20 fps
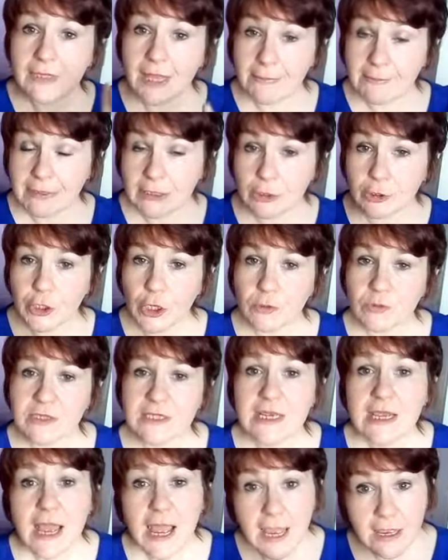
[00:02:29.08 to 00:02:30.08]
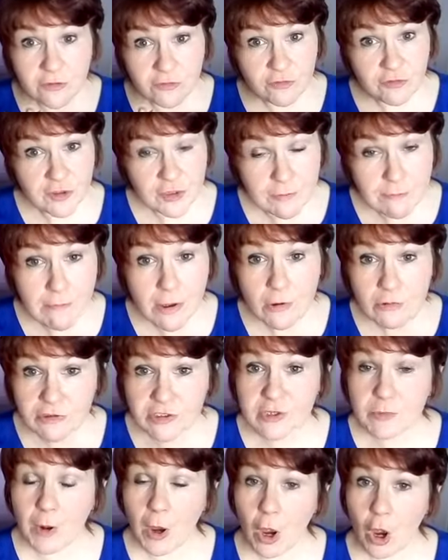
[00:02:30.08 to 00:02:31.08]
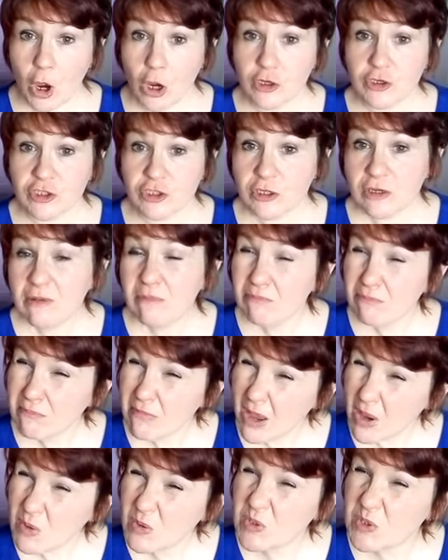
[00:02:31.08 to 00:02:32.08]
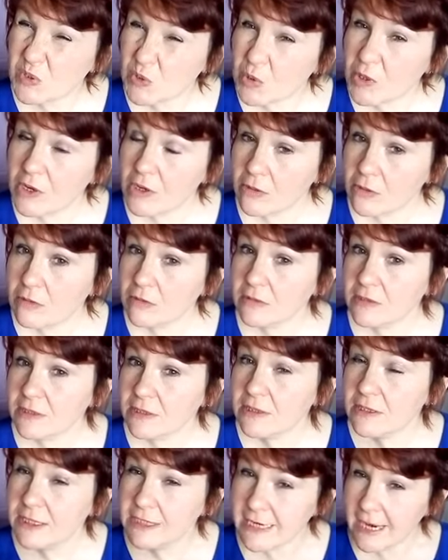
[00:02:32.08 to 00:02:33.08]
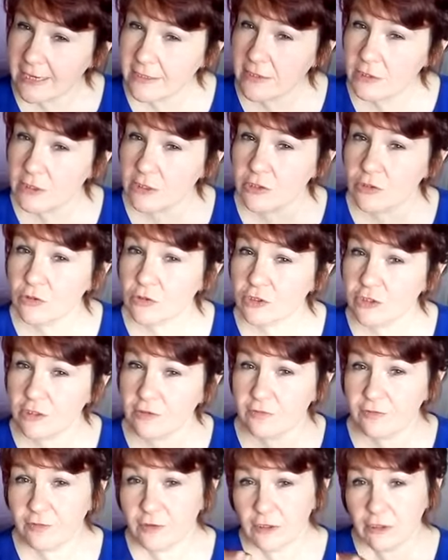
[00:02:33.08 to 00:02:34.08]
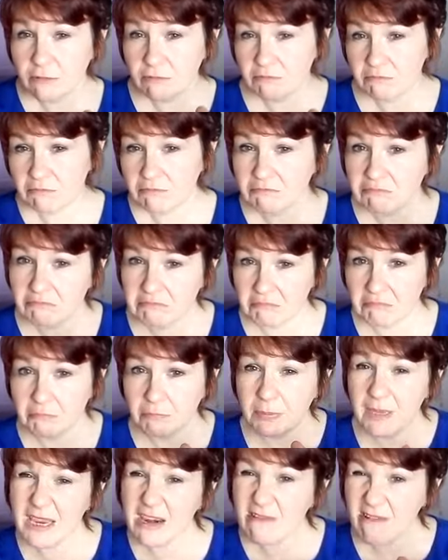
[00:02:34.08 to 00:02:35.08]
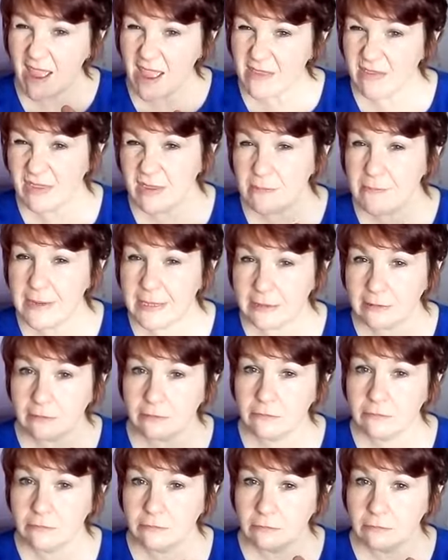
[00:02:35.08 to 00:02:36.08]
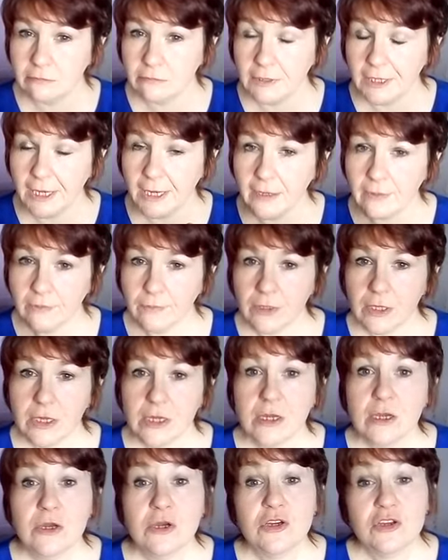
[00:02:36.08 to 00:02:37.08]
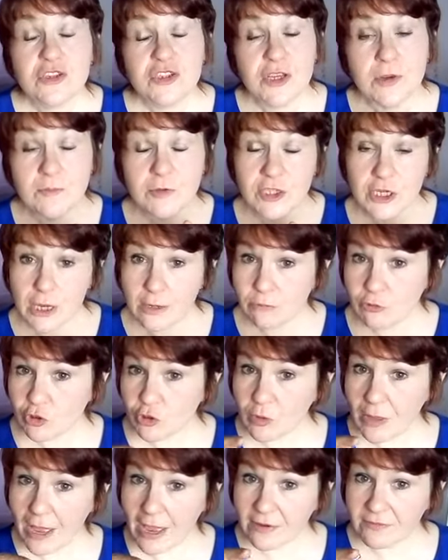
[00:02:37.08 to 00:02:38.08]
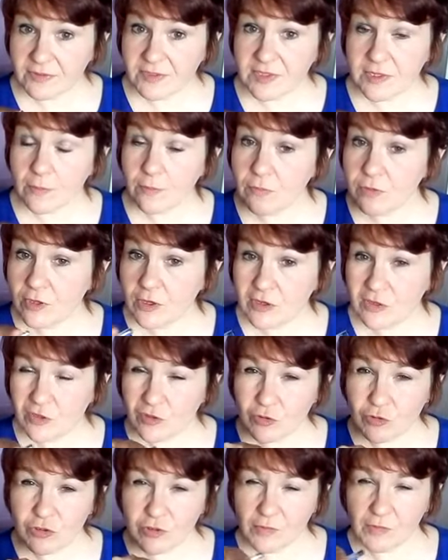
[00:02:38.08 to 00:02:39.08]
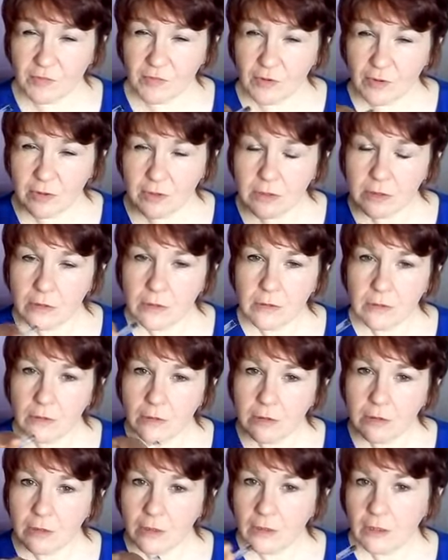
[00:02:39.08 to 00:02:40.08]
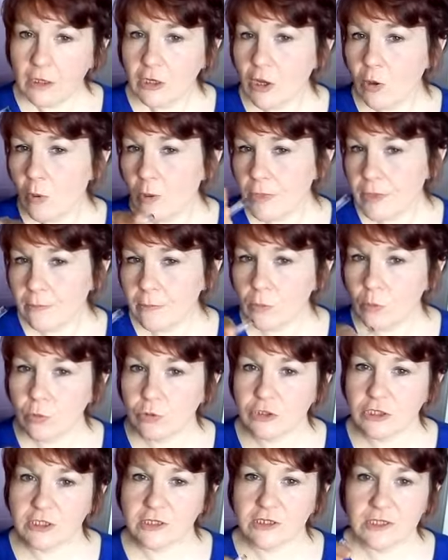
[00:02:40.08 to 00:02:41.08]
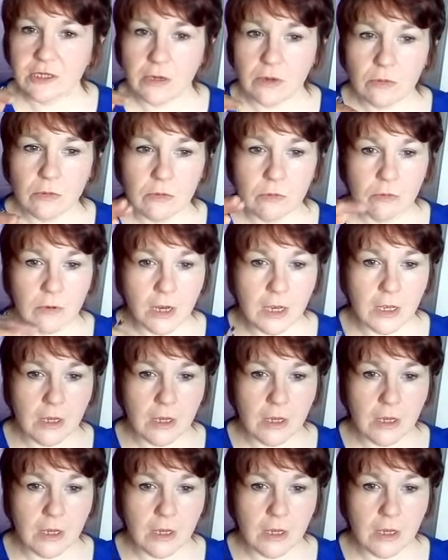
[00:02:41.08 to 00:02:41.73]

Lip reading: they're middle notes. And for the most part, most oils tend to sort of be around the middle. Yeah, sometimes you'll have some that sort of go on the border. So